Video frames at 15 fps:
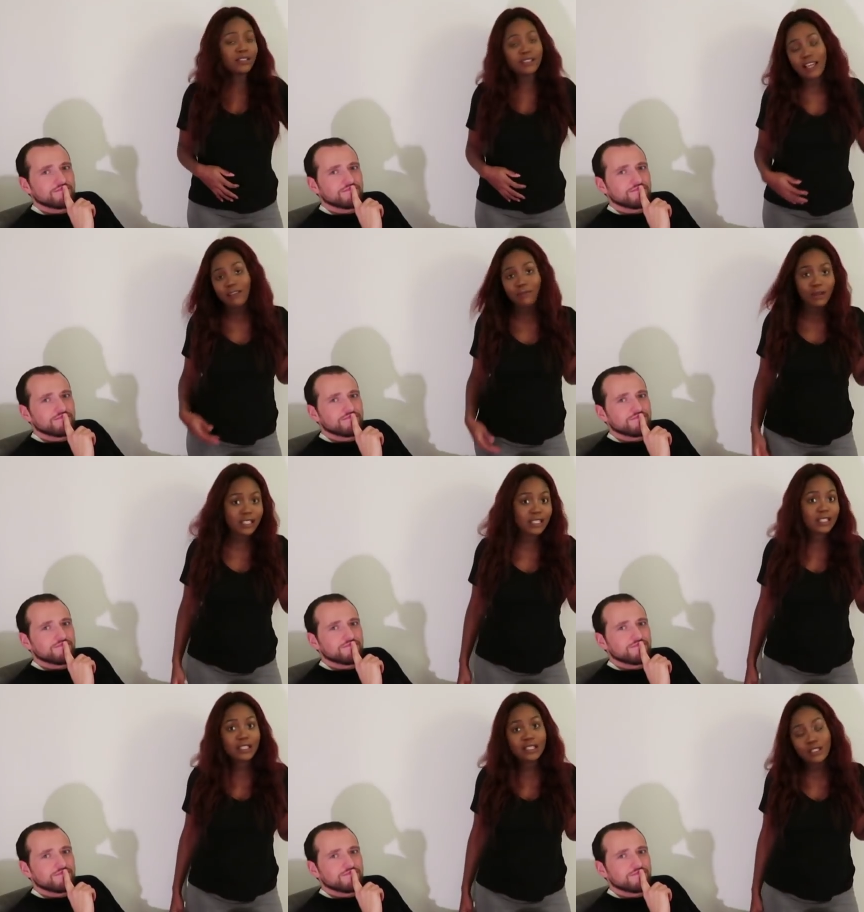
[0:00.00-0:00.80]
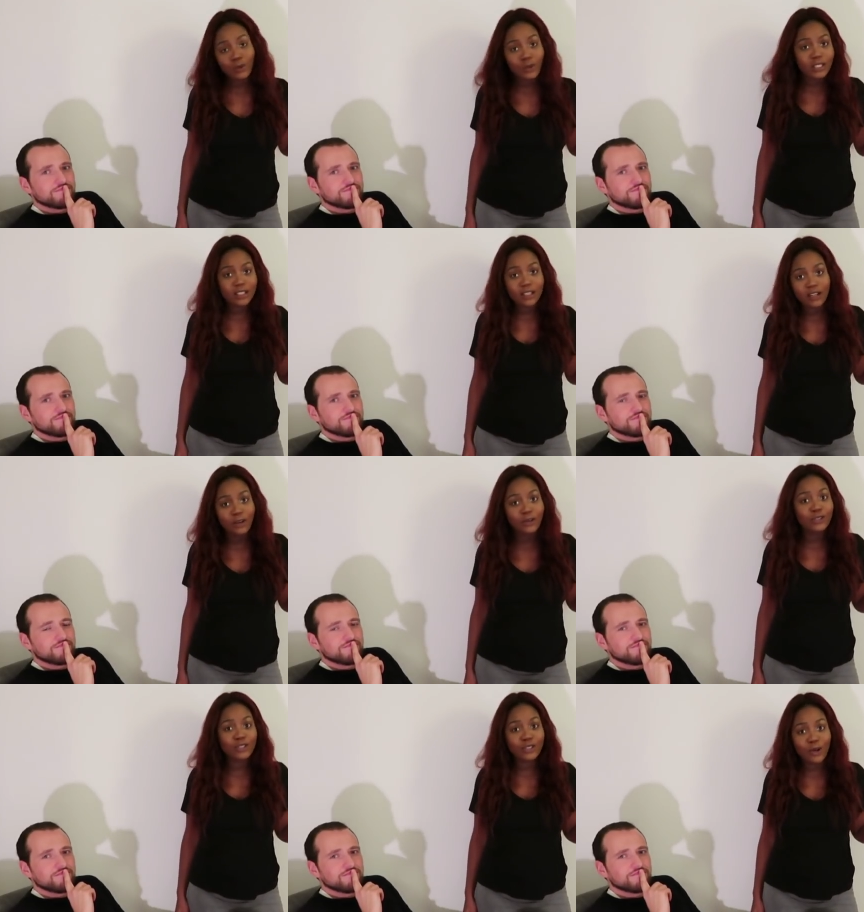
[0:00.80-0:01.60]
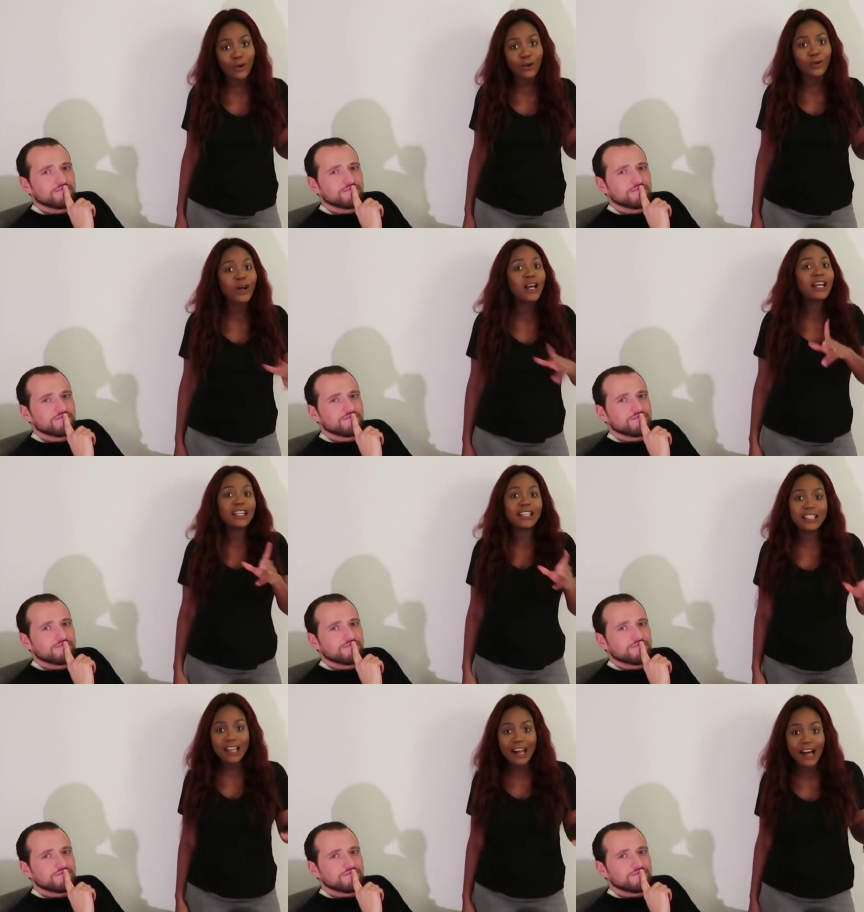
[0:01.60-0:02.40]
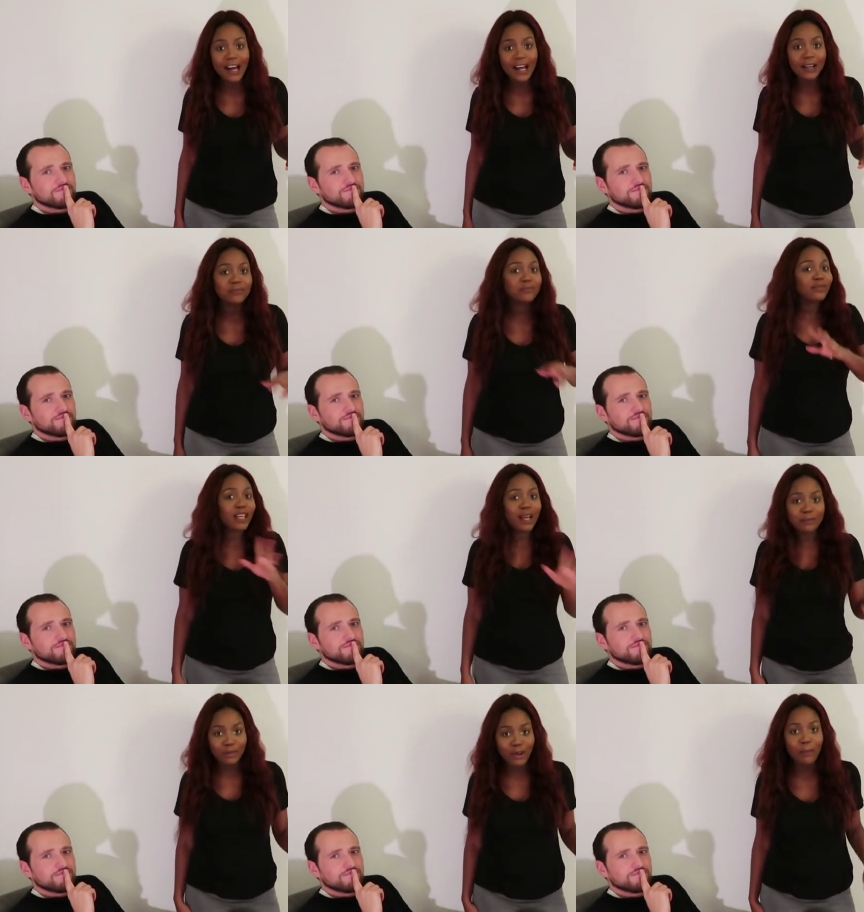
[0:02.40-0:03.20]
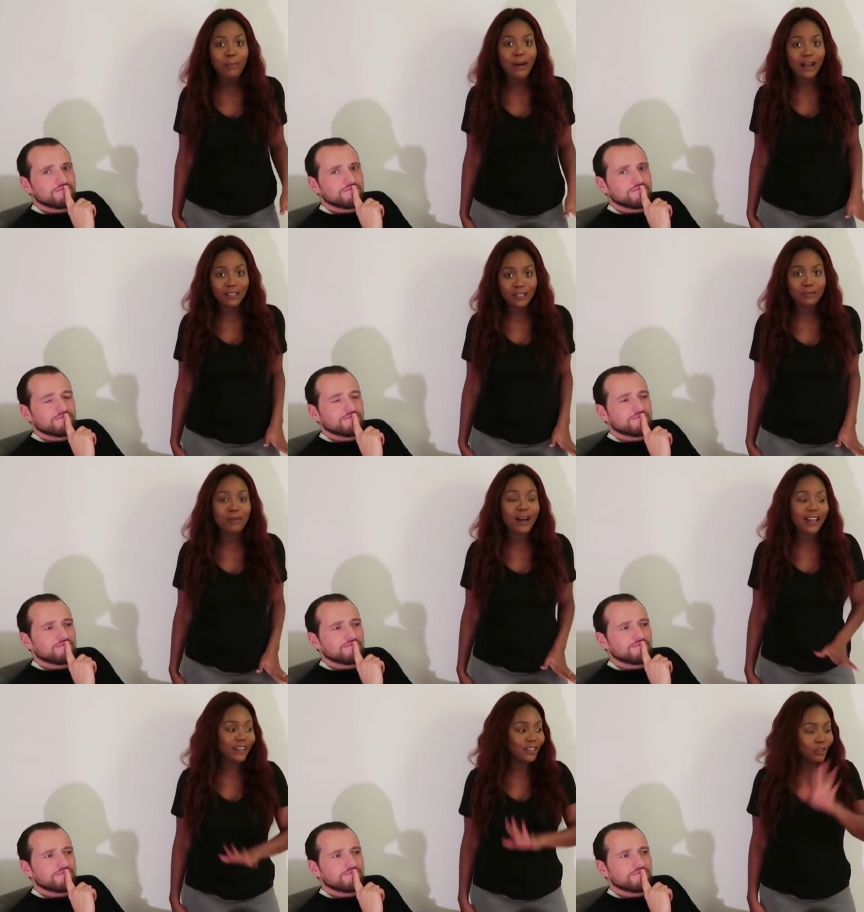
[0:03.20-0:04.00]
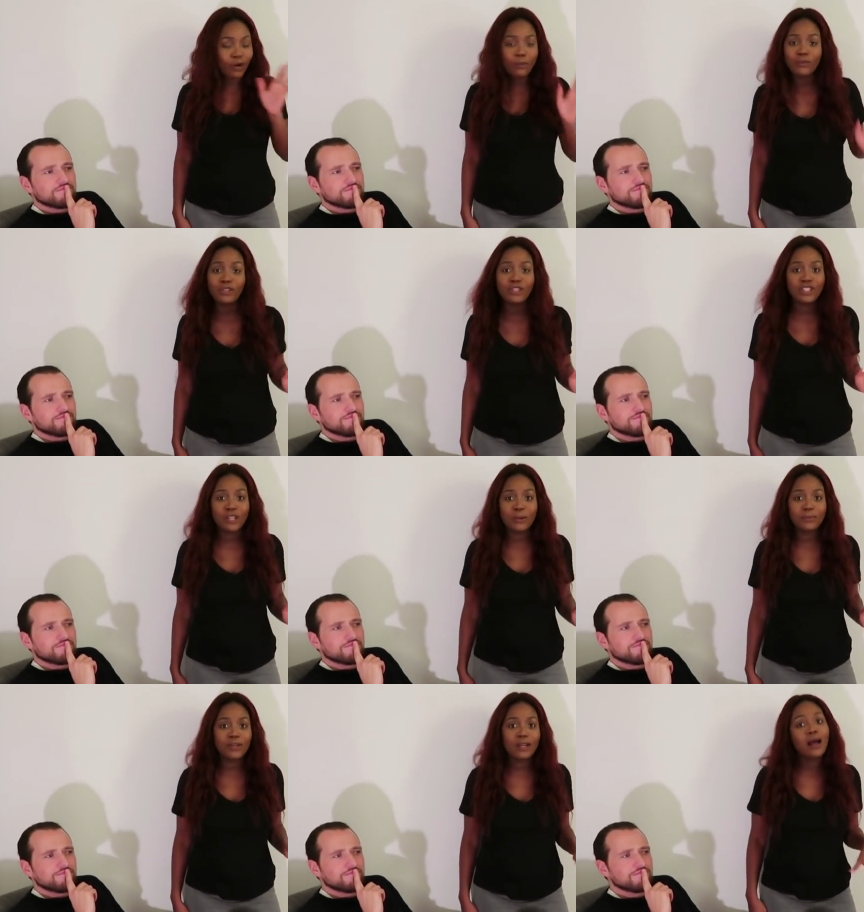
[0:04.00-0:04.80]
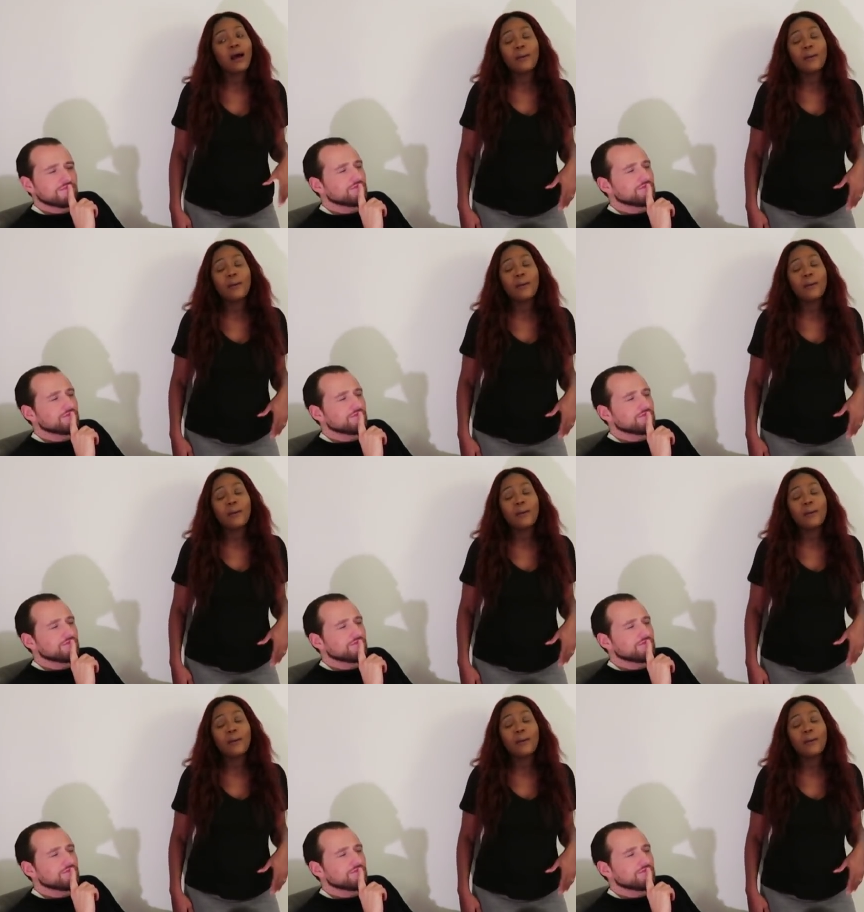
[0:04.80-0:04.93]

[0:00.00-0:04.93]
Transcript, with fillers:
Speaker 1: just gave birth six weeks ago, so yeah. I'm not back to my normal shape yet.